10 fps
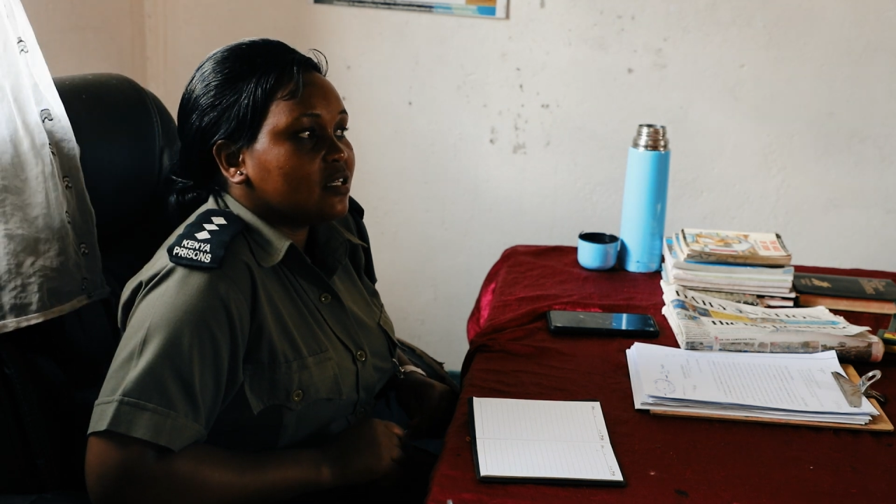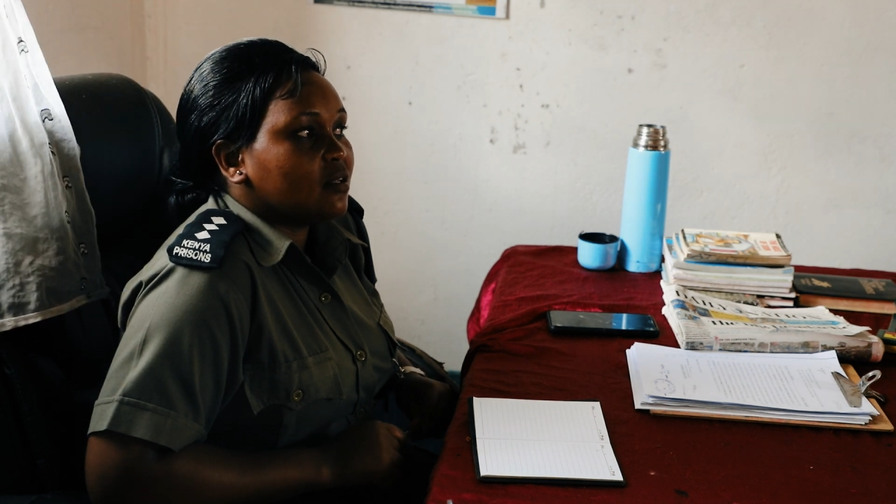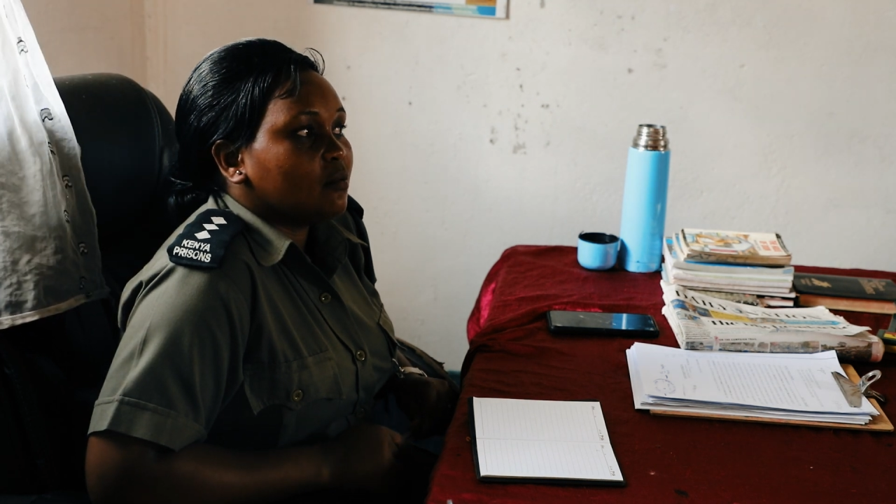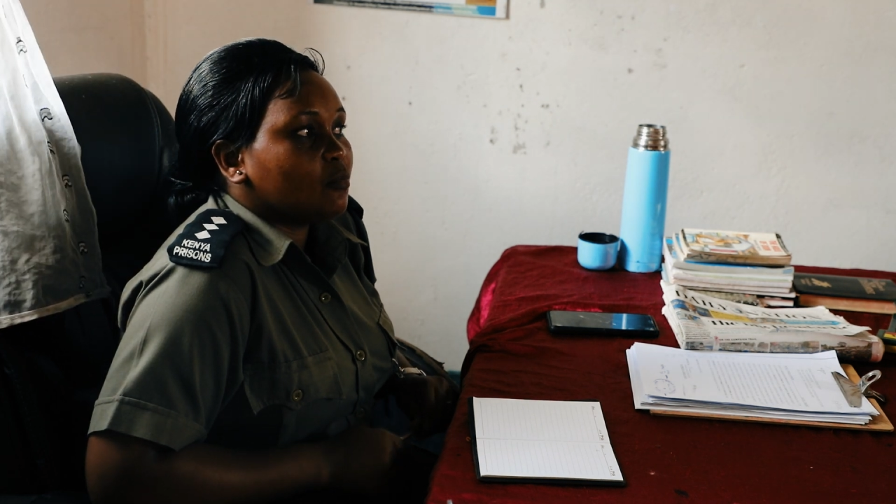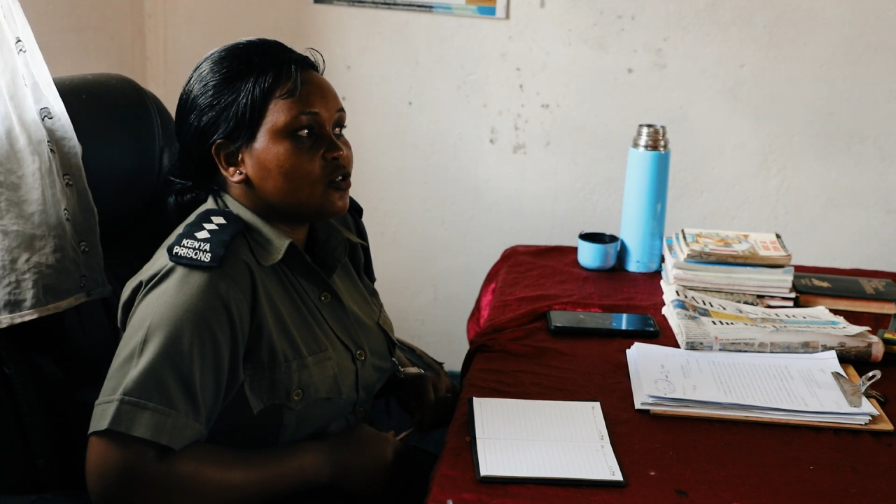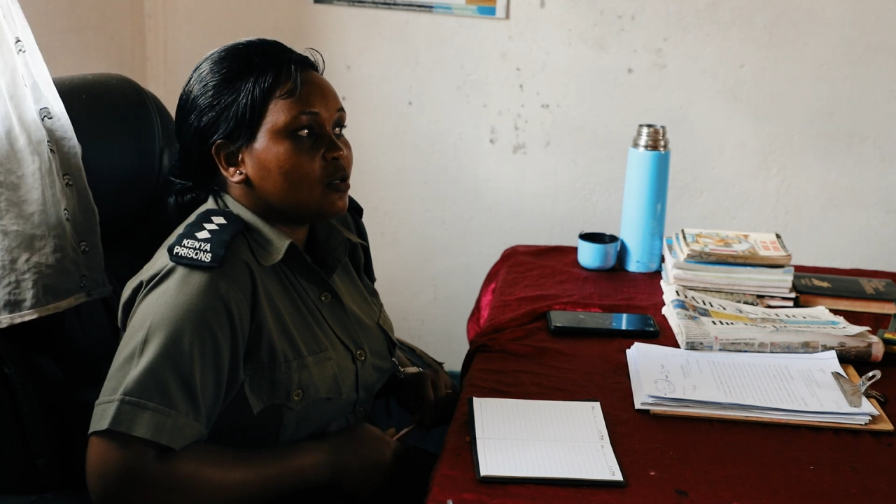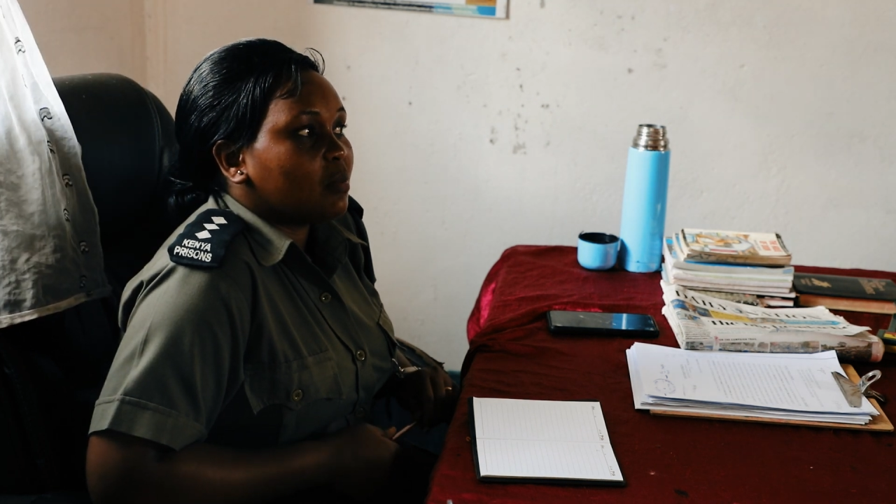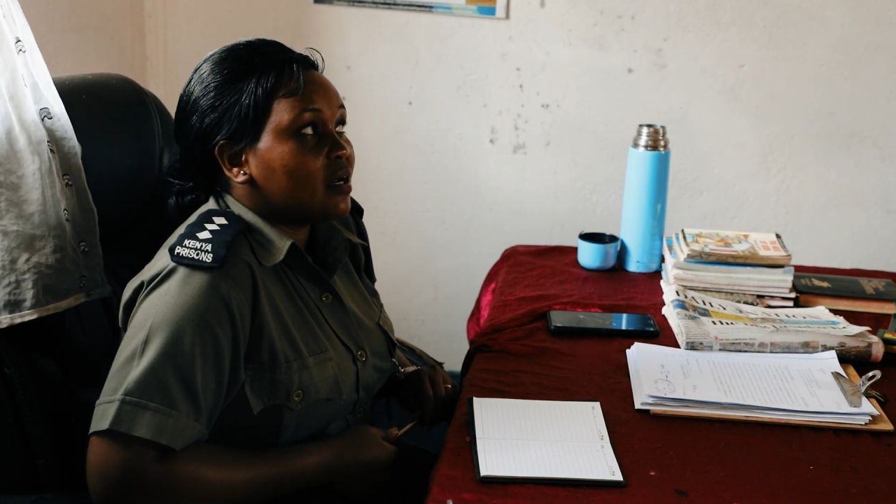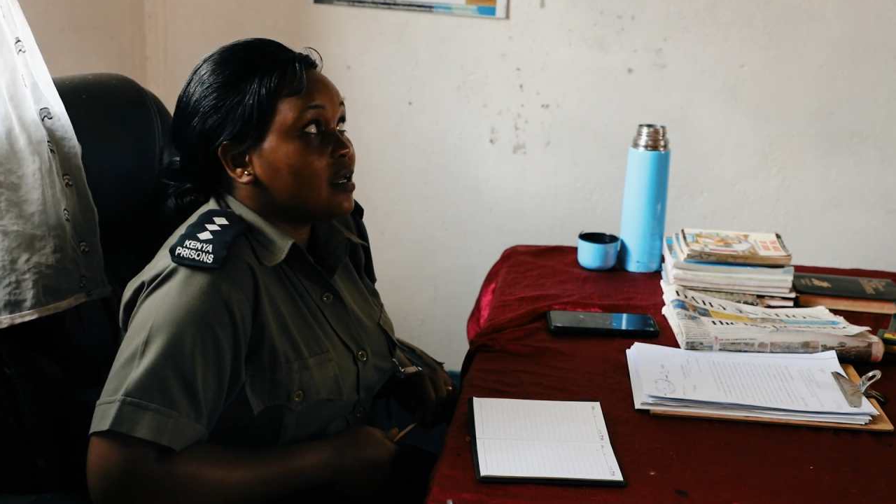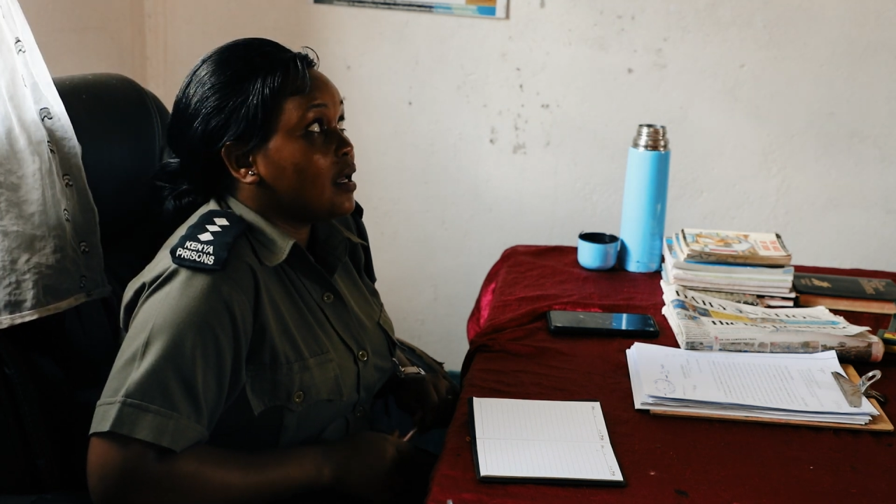in project
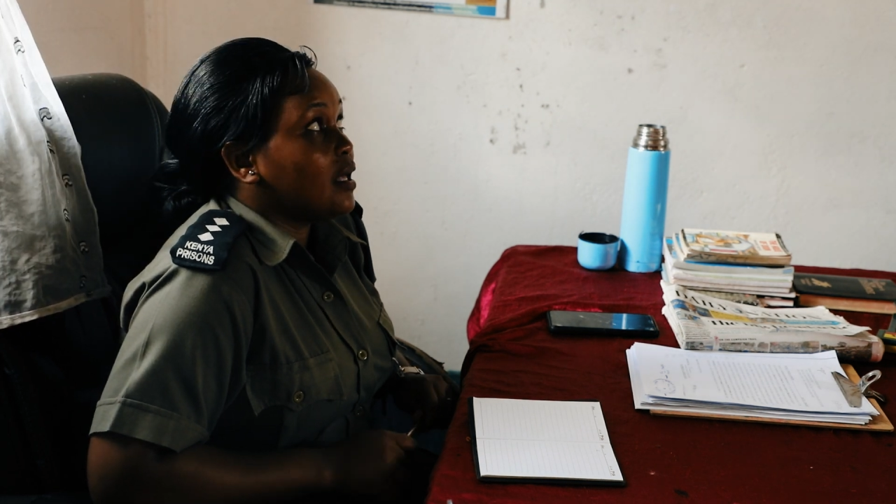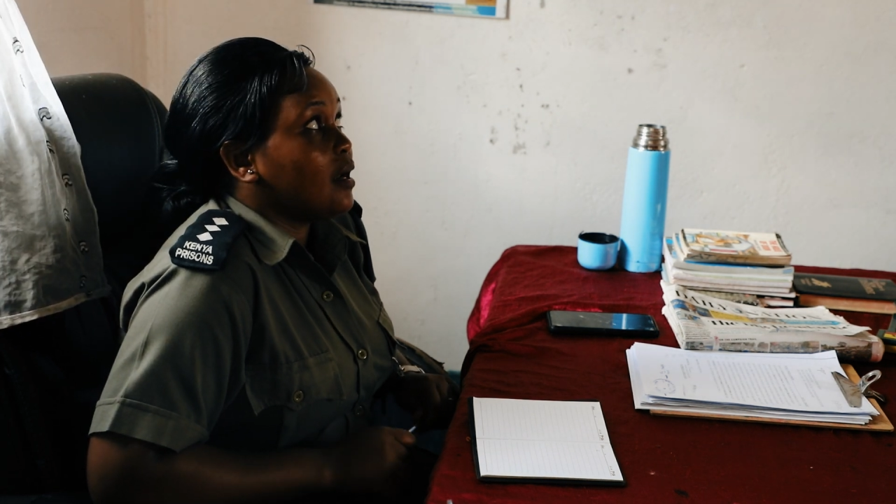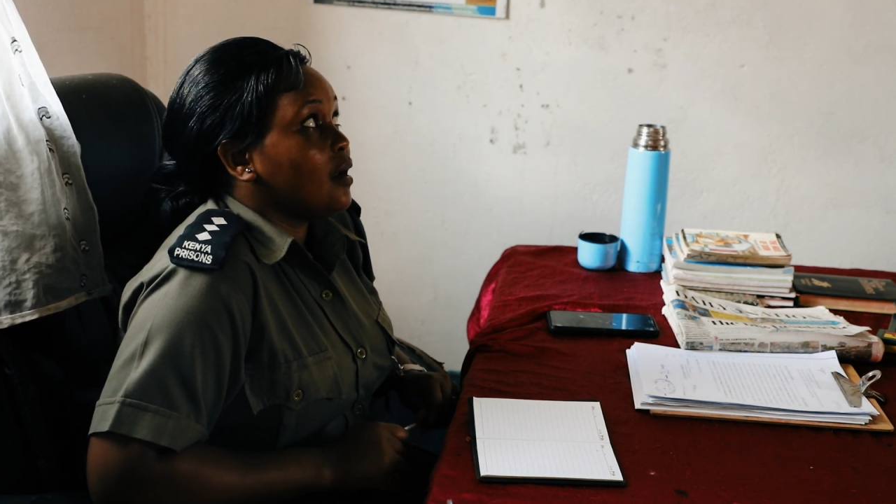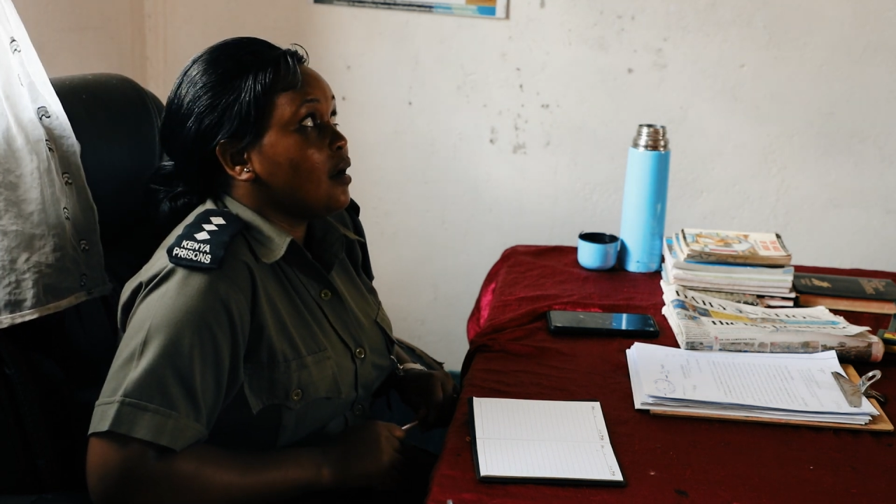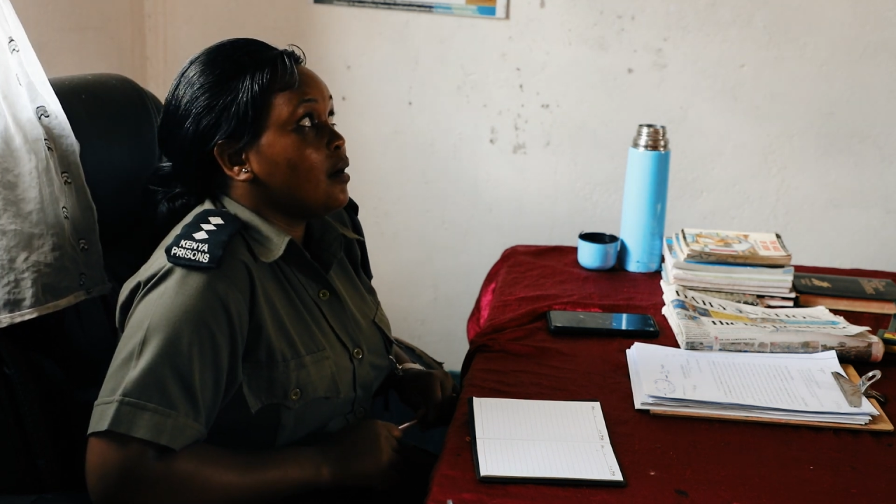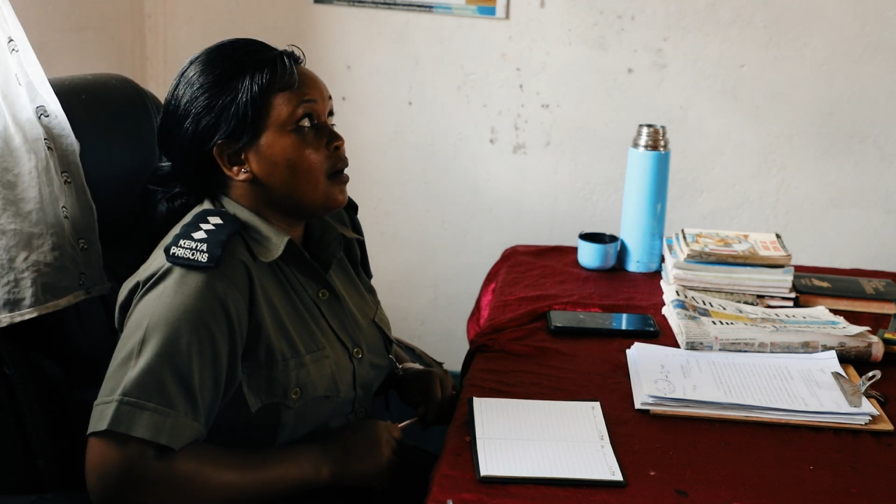planning and